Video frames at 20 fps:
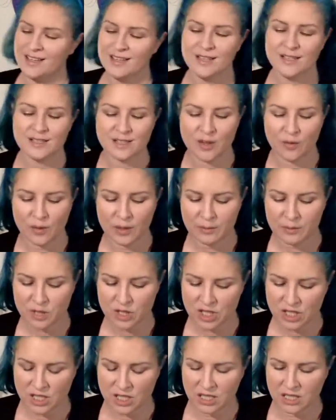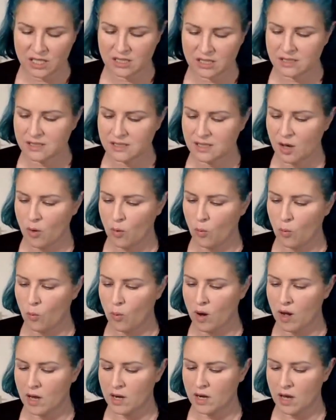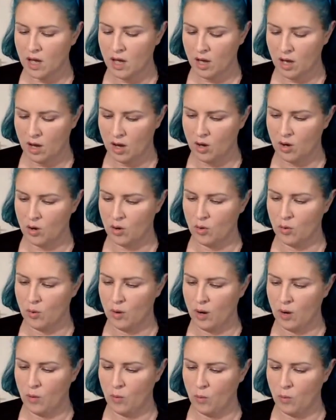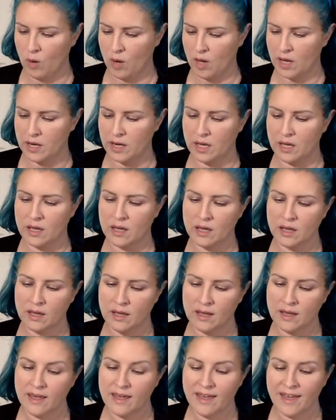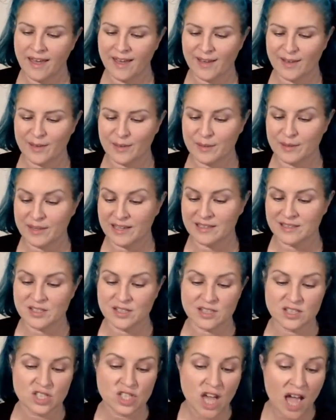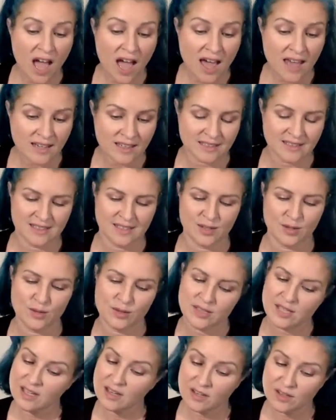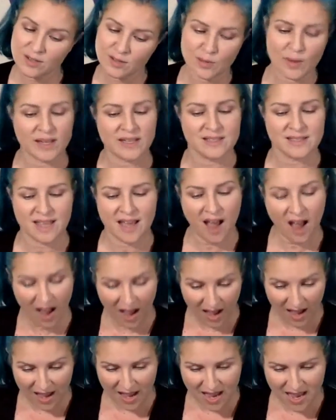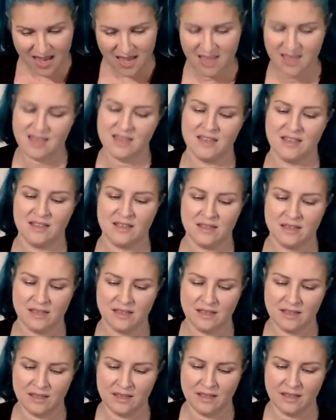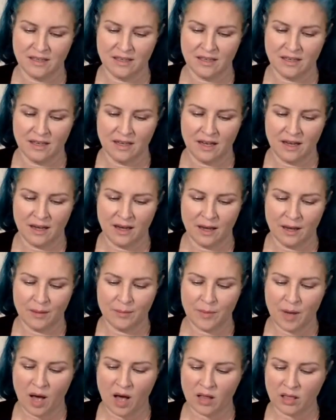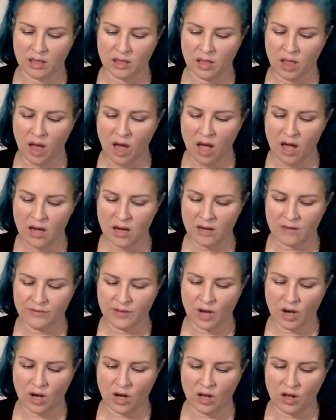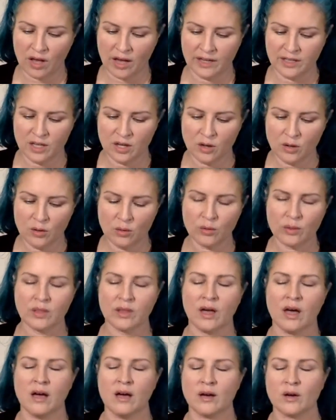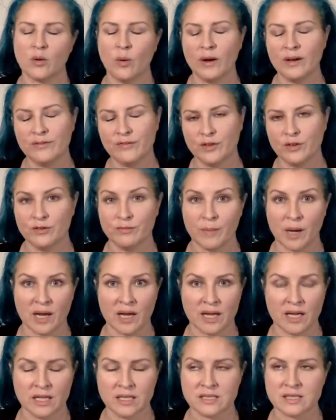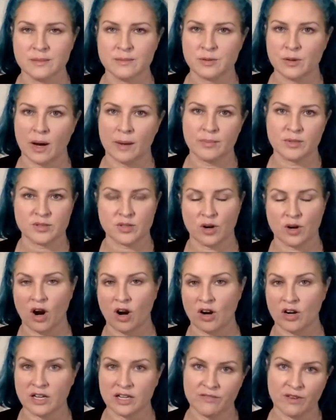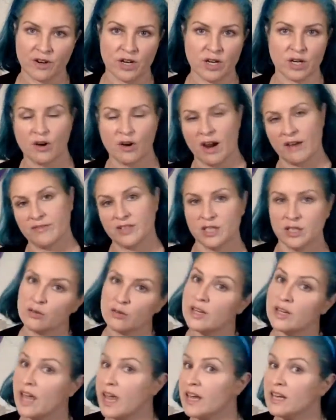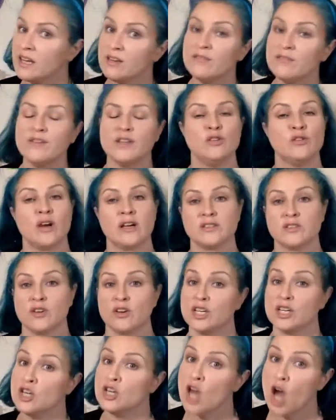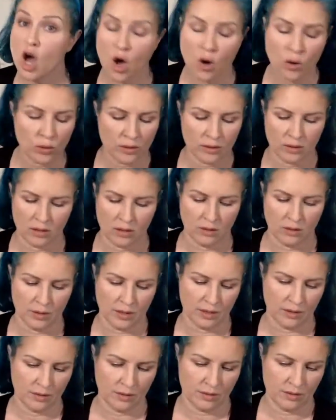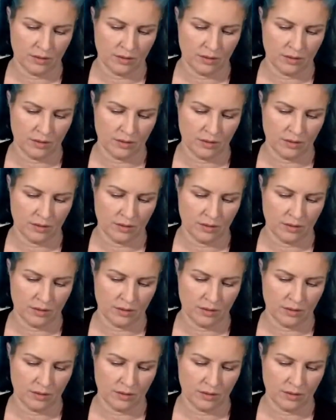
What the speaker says: Sewing machines 101. Hang on, let me get into the chat and see who's here so I can say hi. A lot of y'all, I know quite a few of my subscribers are already very crafty and creative, and you guys already know. Hang on.